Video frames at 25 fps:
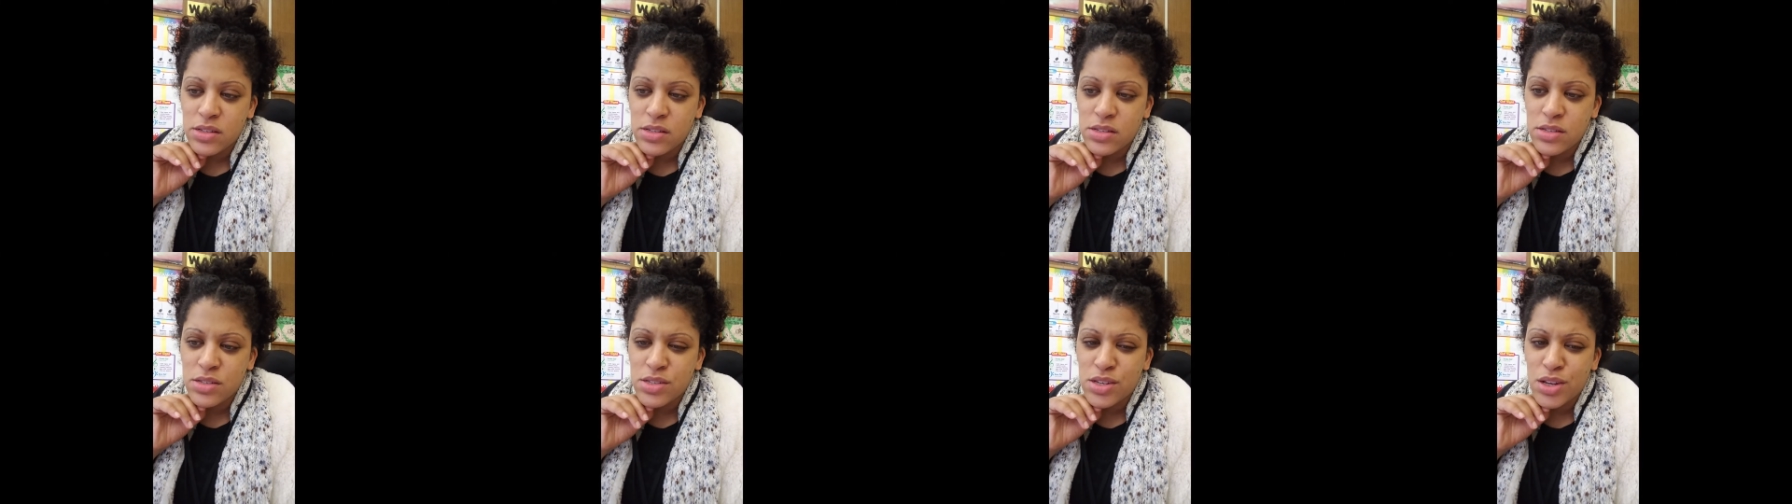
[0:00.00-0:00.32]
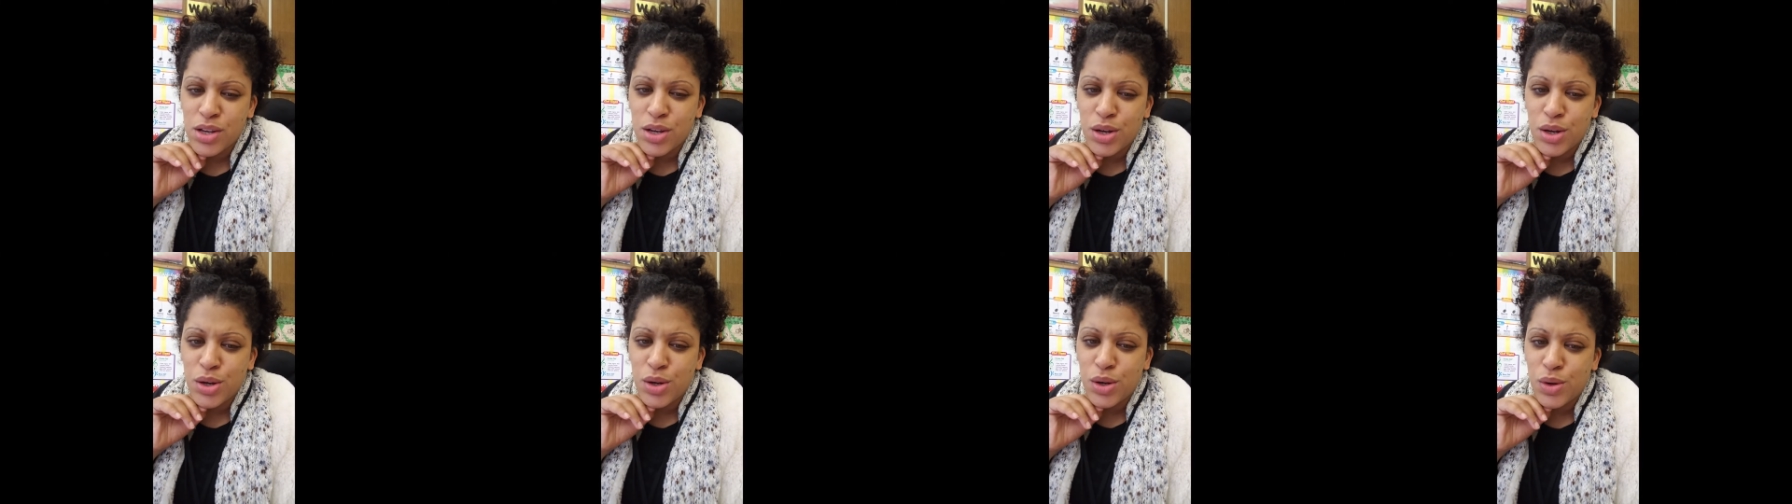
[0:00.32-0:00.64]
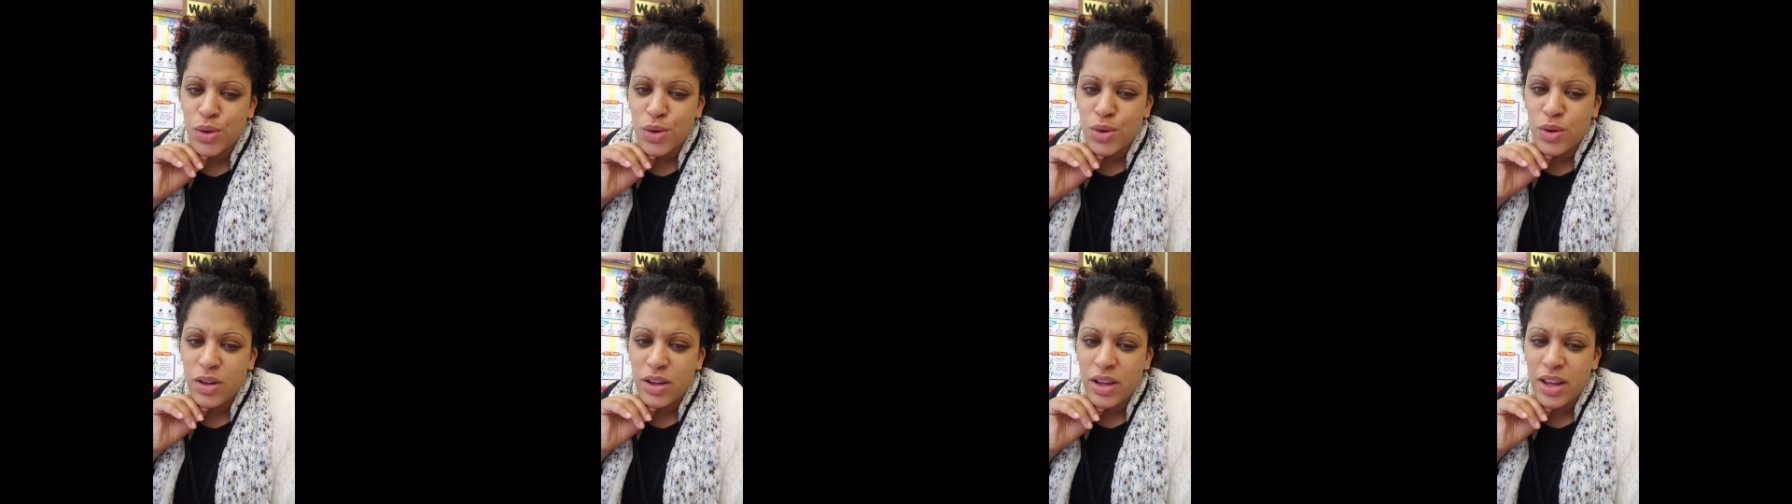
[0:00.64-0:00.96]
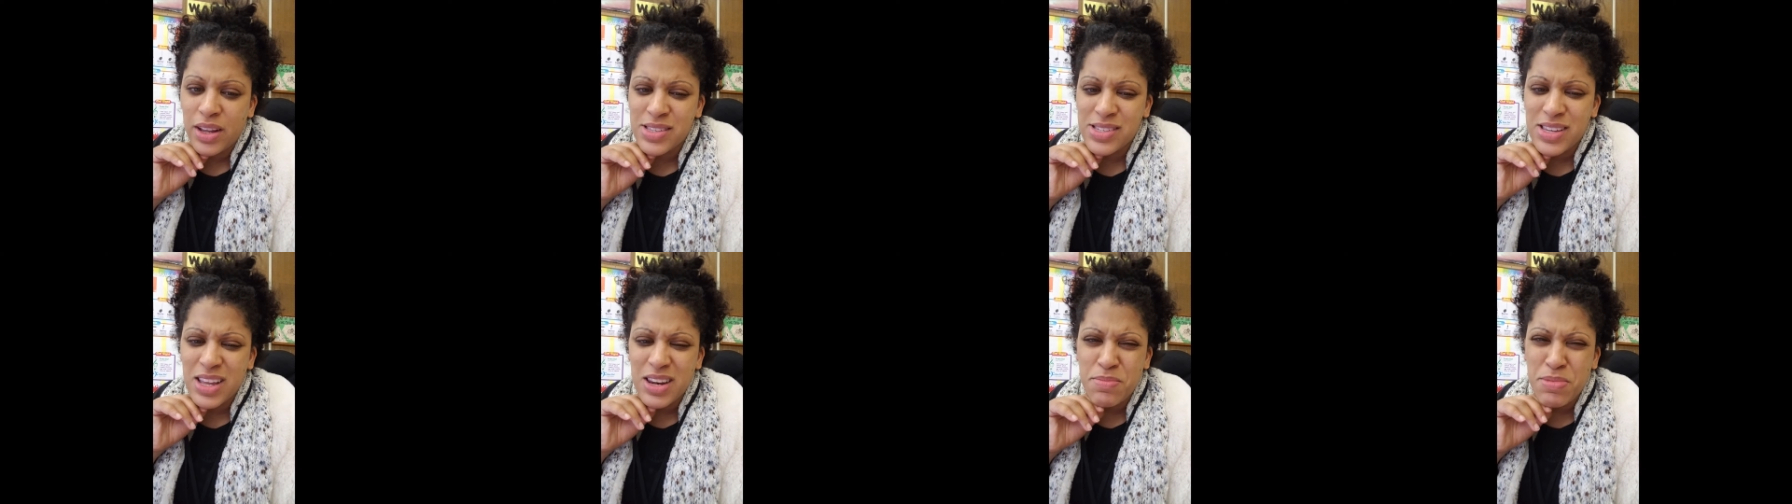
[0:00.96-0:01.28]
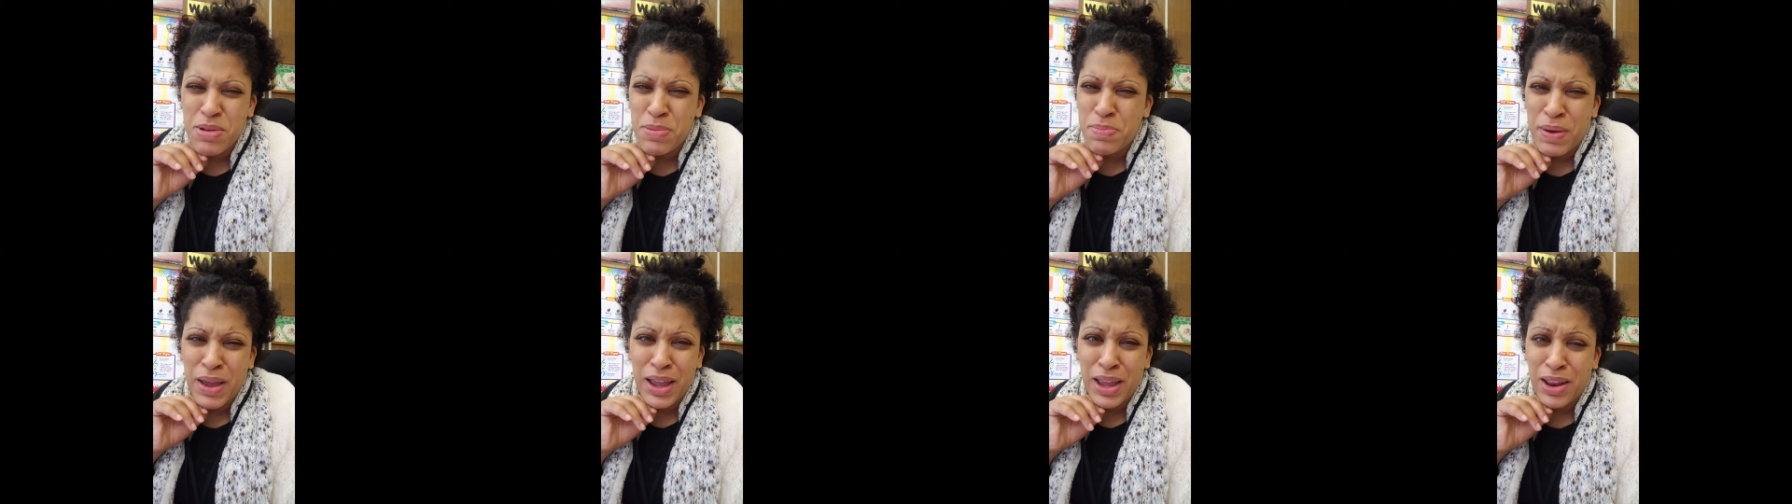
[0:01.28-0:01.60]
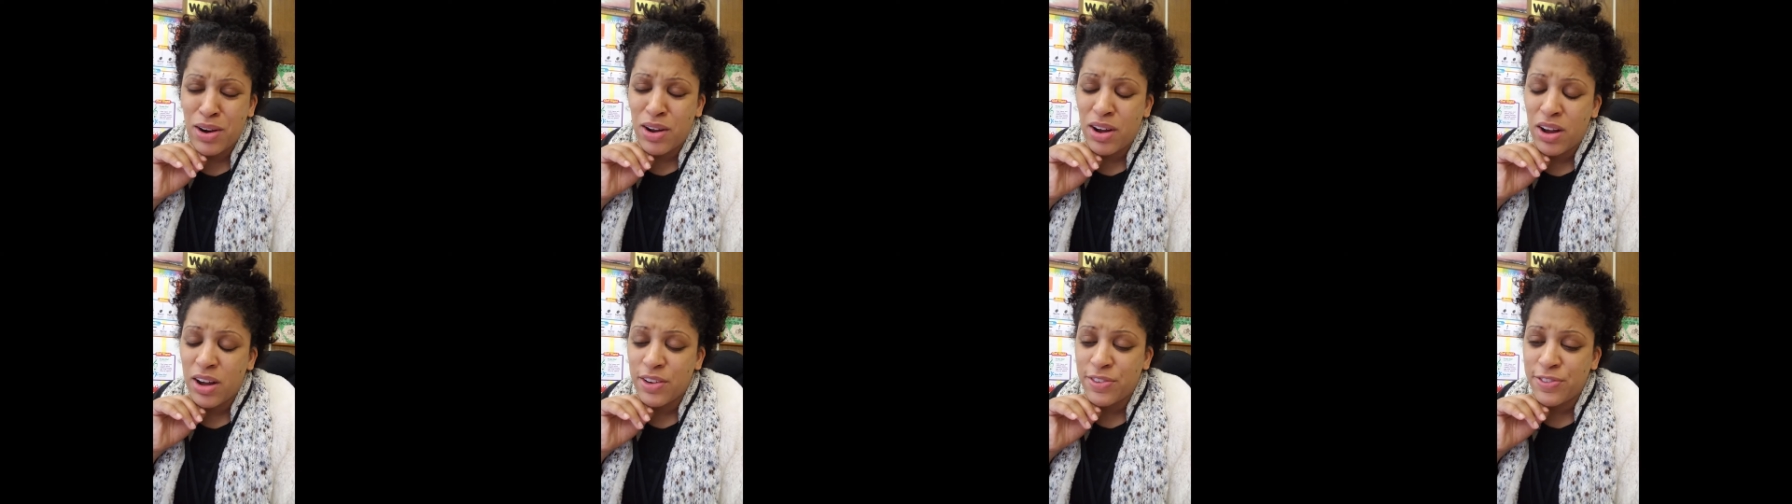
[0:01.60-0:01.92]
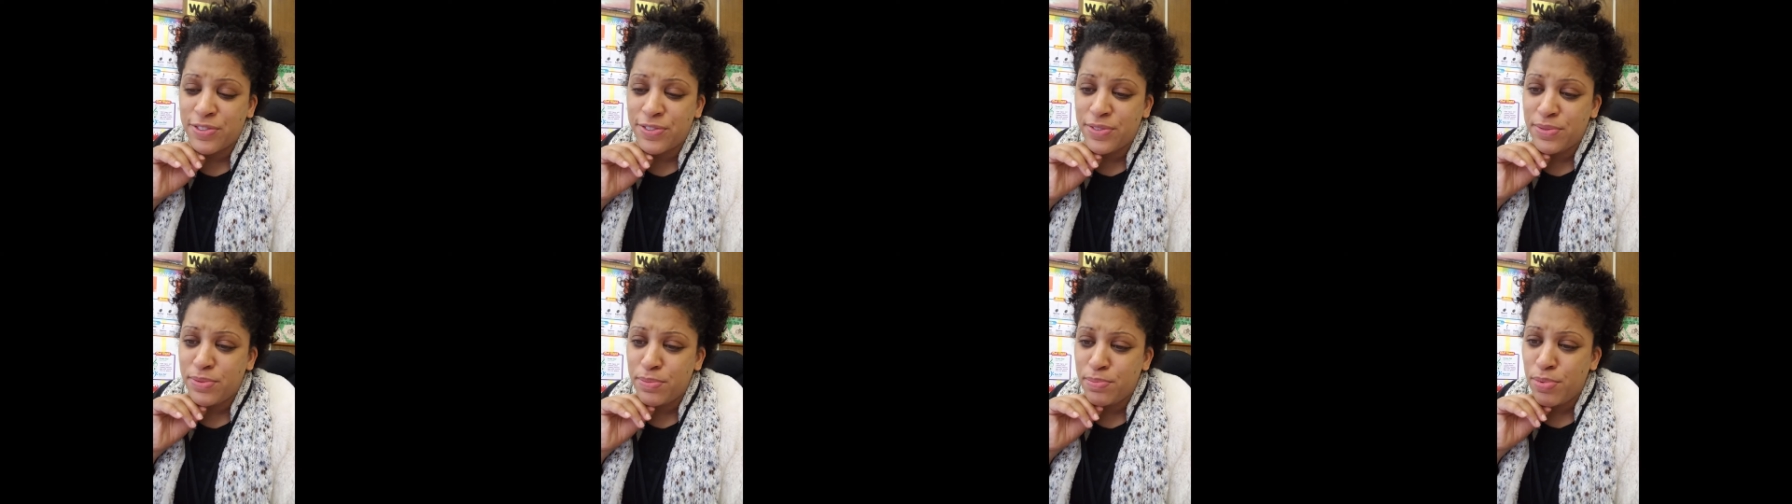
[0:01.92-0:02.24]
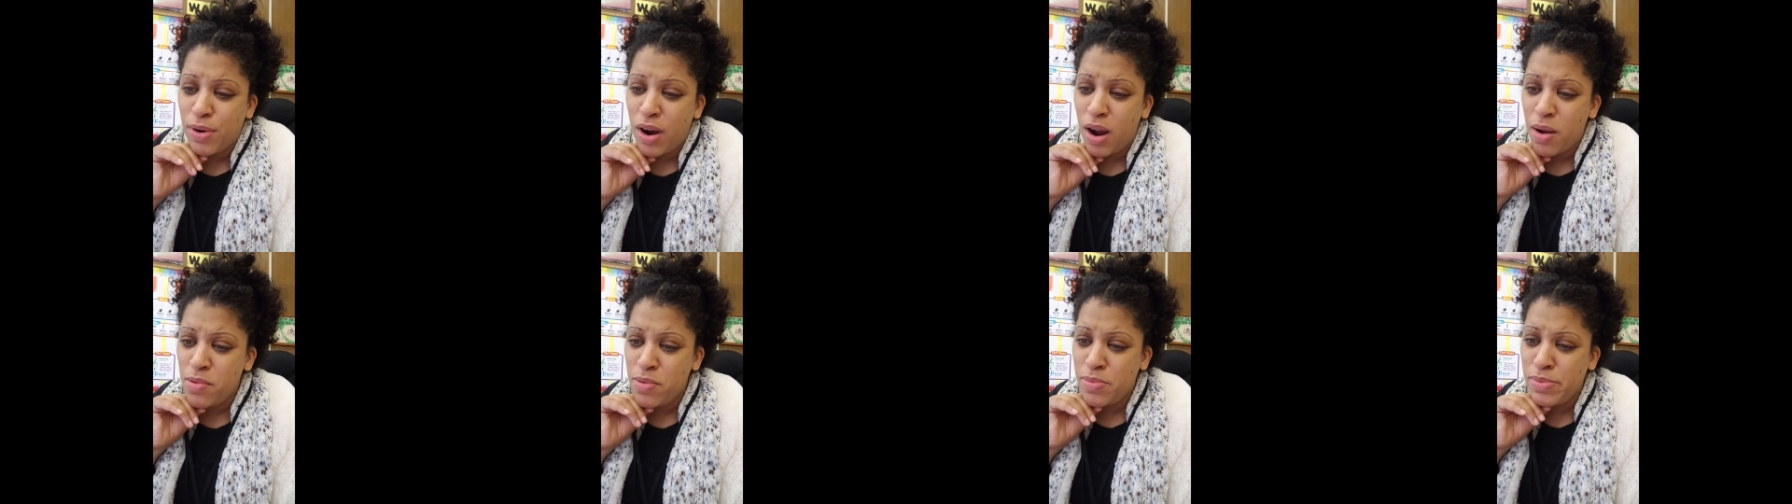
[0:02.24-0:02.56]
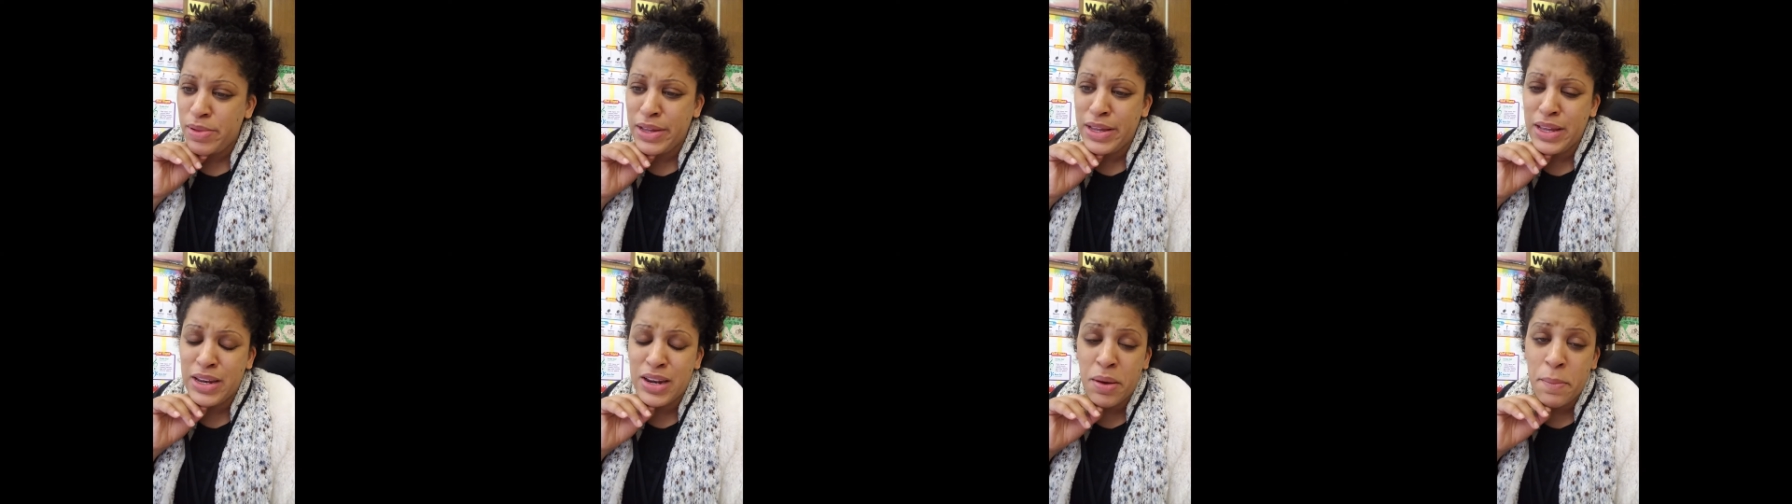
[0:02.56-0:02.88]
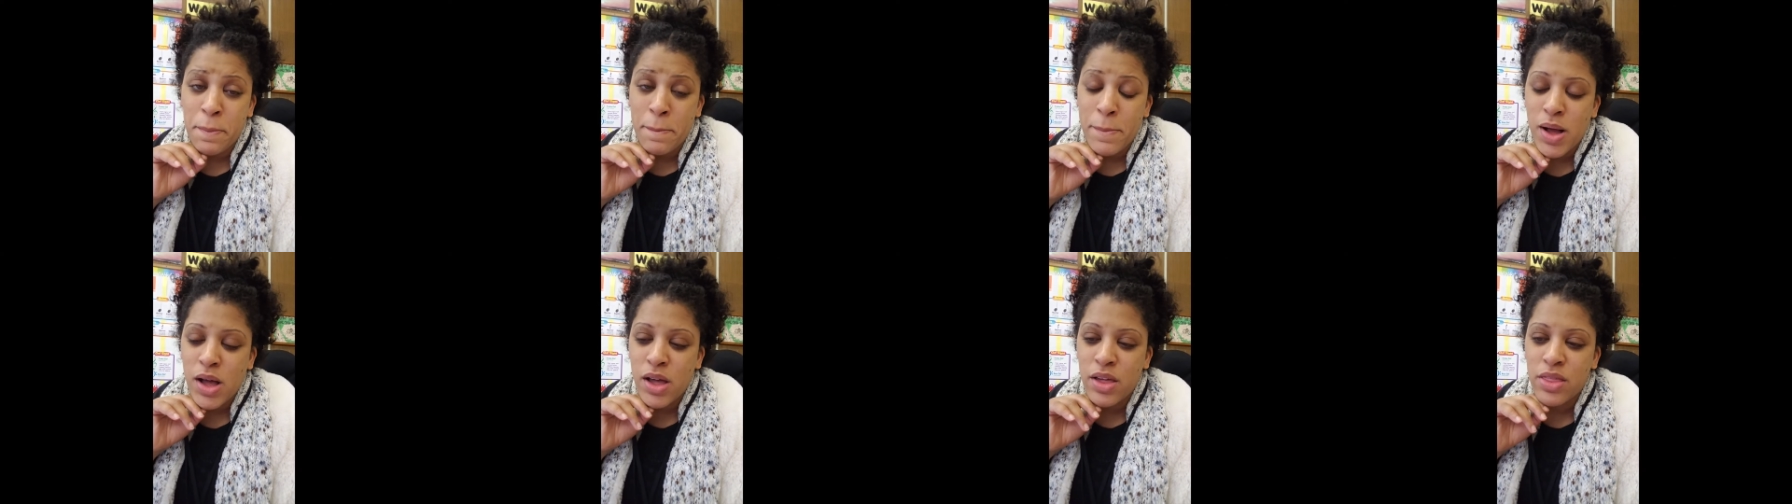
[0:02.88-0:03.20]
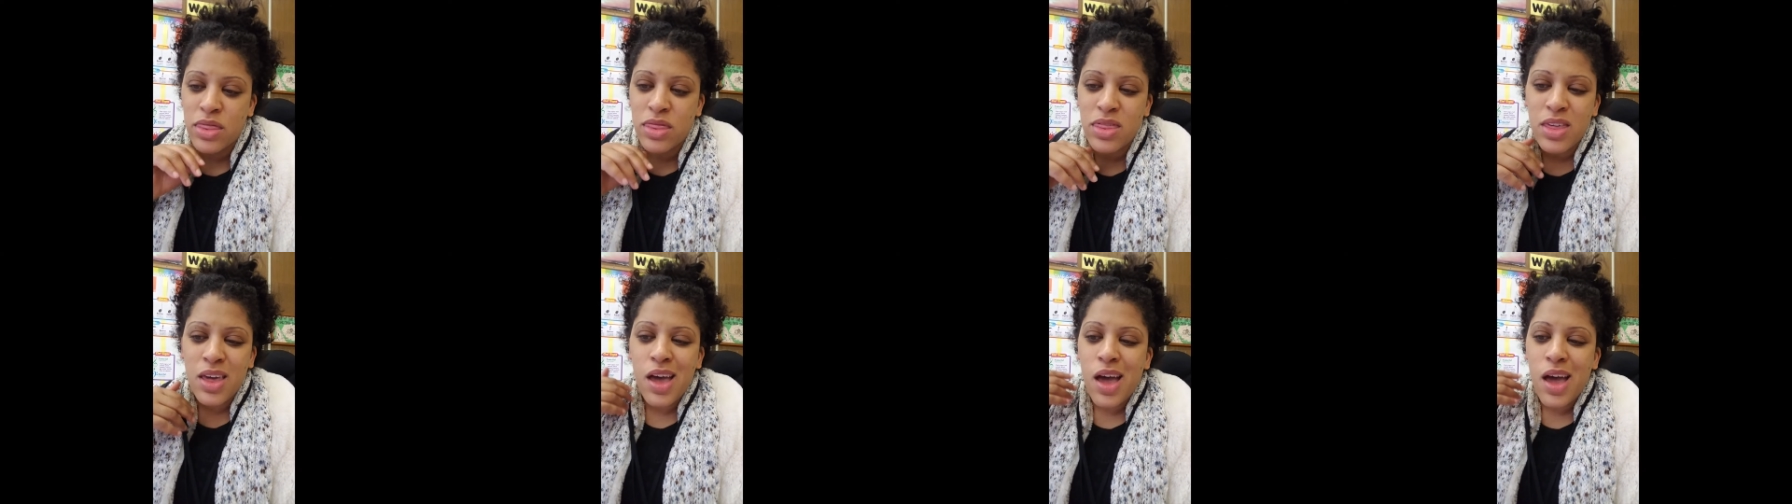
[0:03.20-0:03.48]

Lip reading: So it's going to be paid off probably in a month.